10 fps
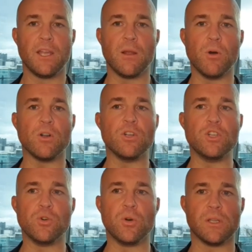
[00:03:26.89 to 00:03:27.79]
and I'm not
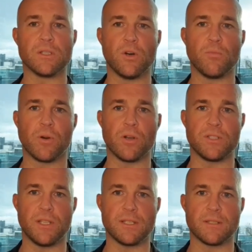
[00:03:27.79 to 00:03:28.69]
enjoying this whole
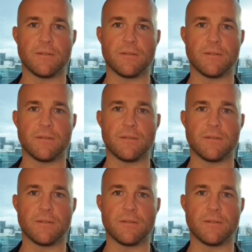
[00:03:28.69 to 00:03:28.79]
process.